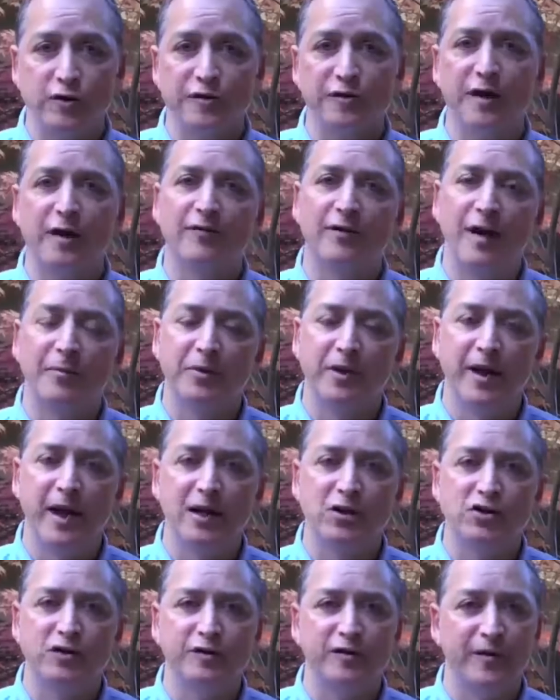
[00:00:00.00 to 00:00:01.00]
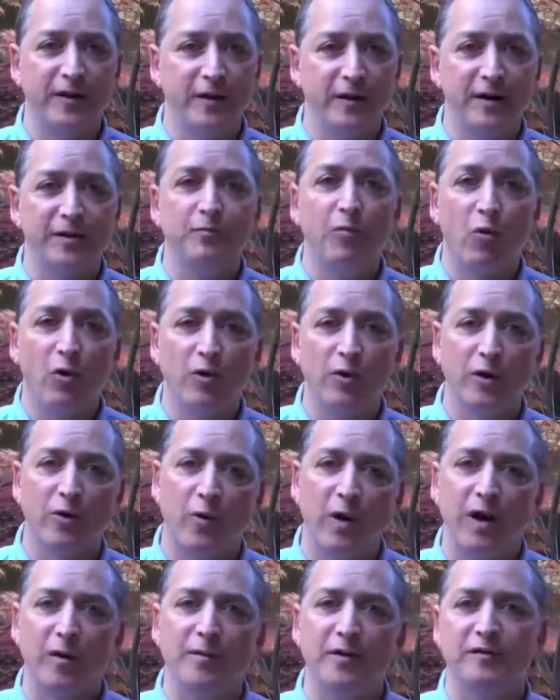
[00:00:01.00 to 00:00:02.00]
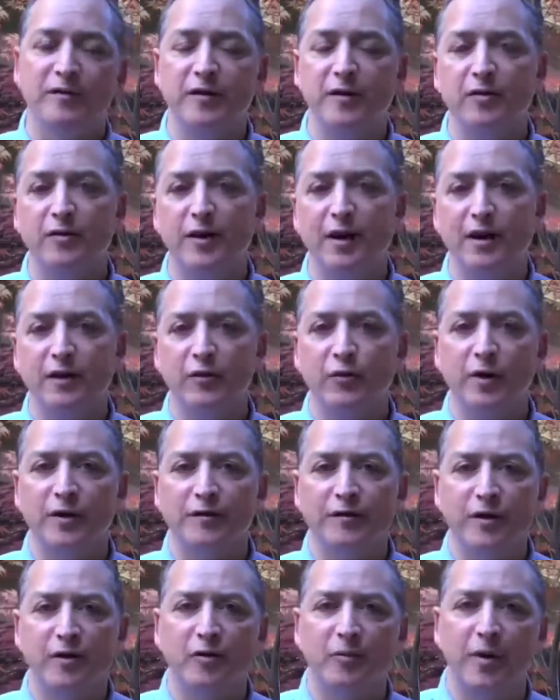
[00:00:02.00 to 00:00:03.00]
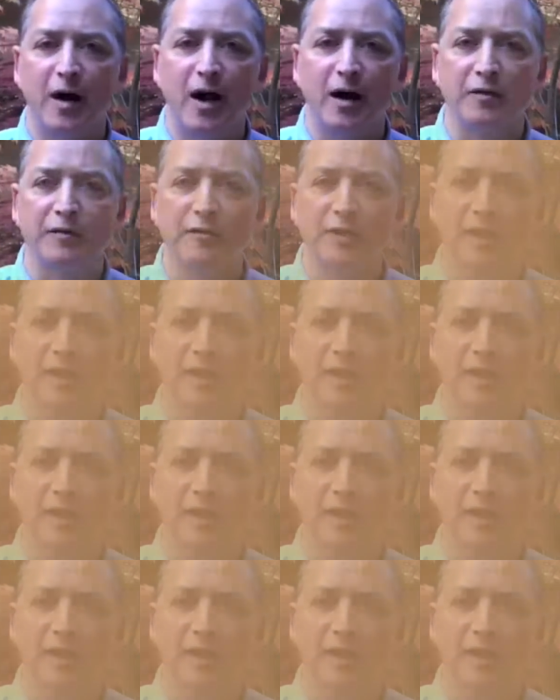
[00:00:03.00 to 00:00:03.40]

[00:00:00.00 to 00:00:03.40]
set of applications that need more requirements than you can get into a single box.